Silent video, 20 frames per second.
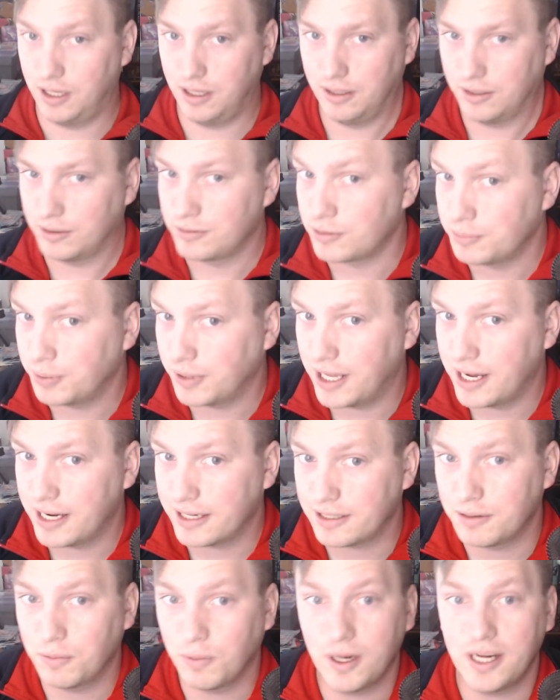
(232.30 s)
through black
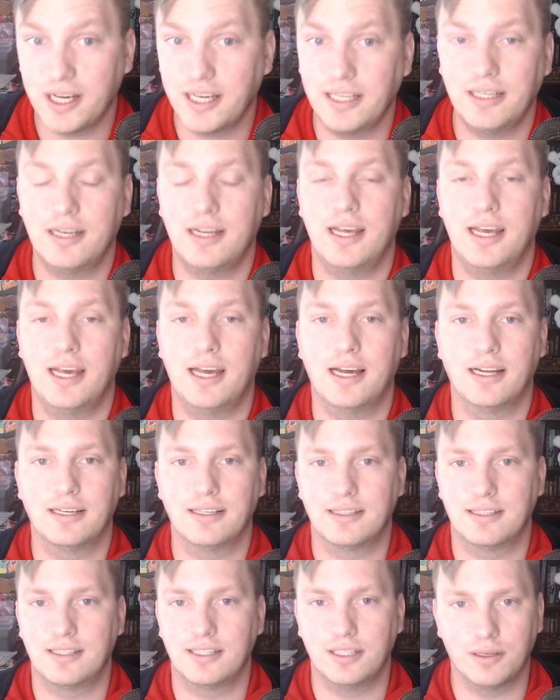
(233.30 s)
and white.
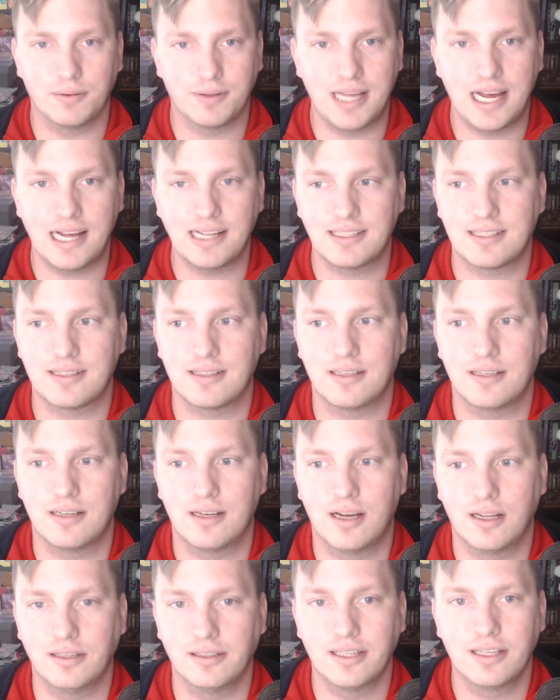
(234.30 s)
And, that's
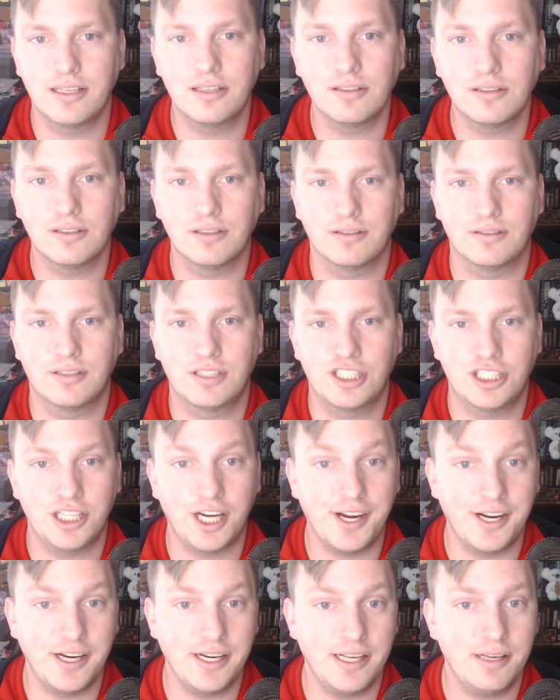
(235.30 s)
a little
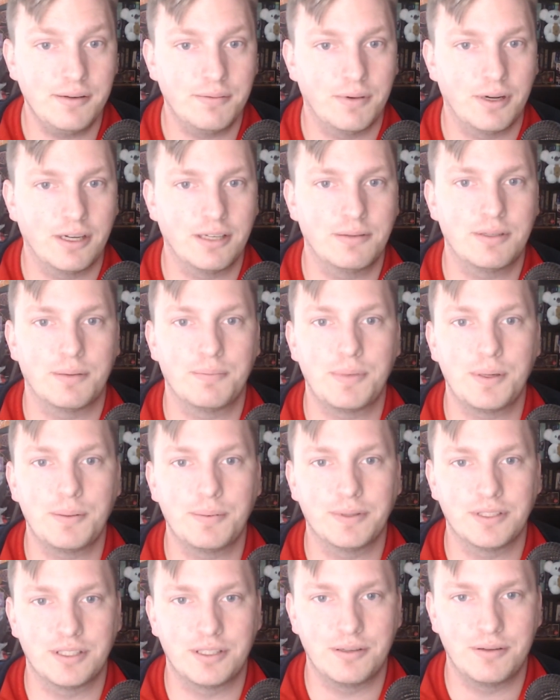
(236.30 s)
shady when some
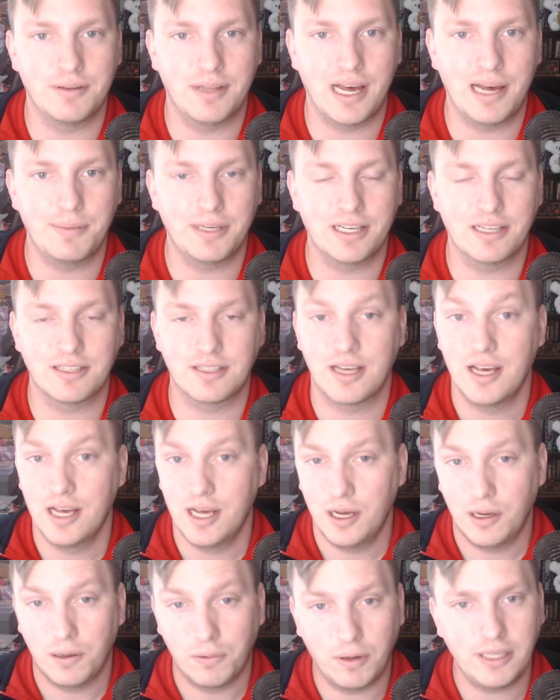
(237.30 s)
people do that because,
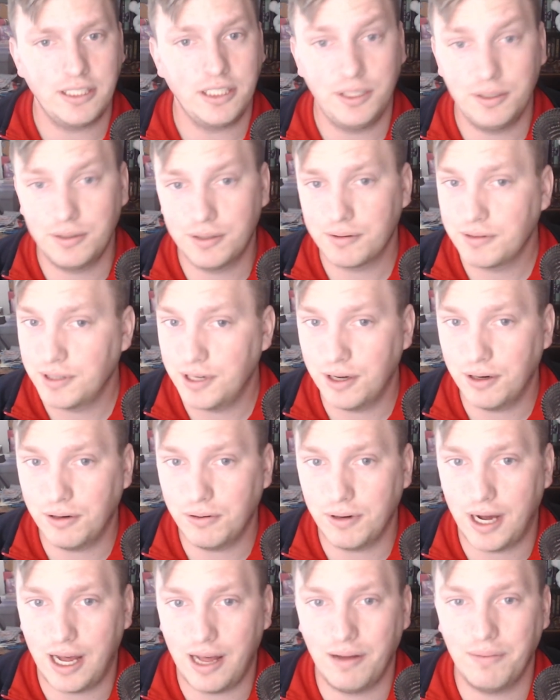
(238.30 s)
one, you don't know
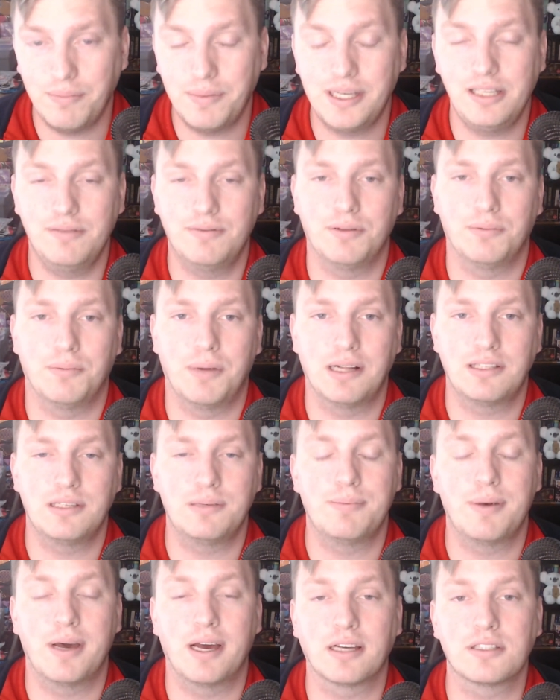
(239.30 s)
how many of the
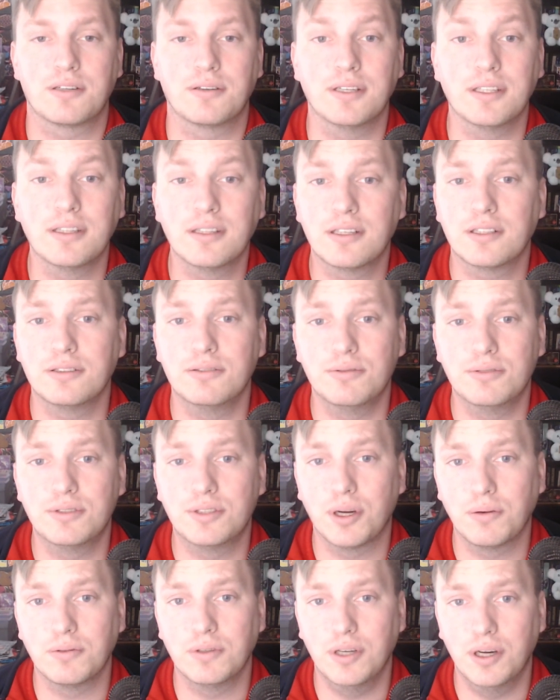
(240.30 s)
WotC packs are in there. You
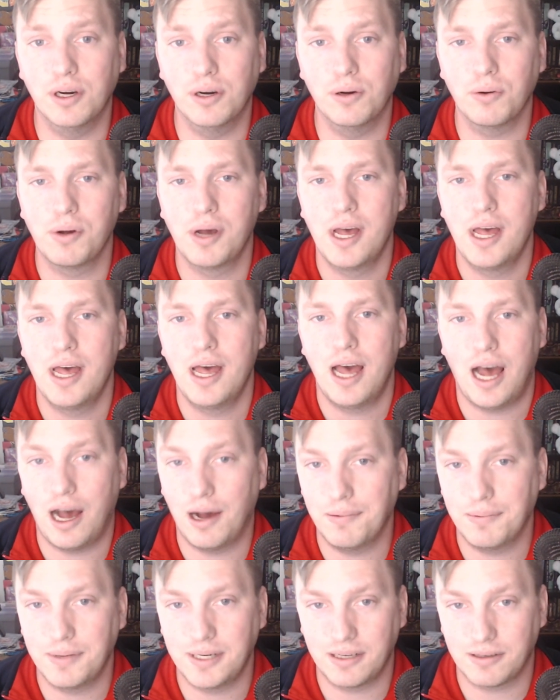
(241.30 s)
don't know
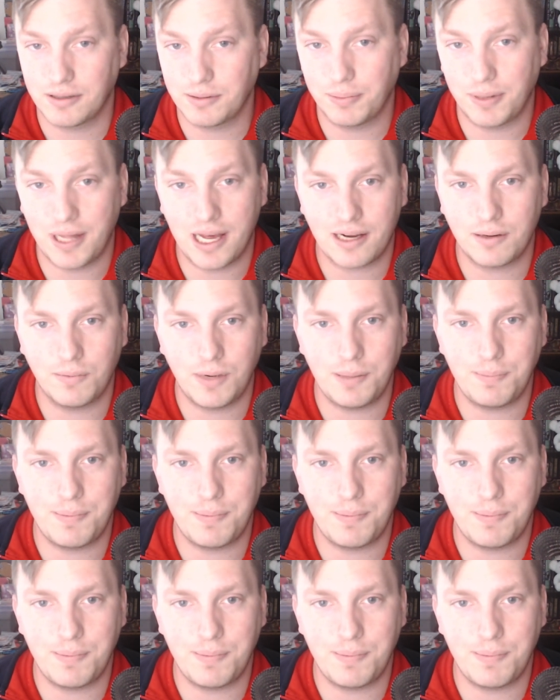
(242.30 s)
how many are the black and white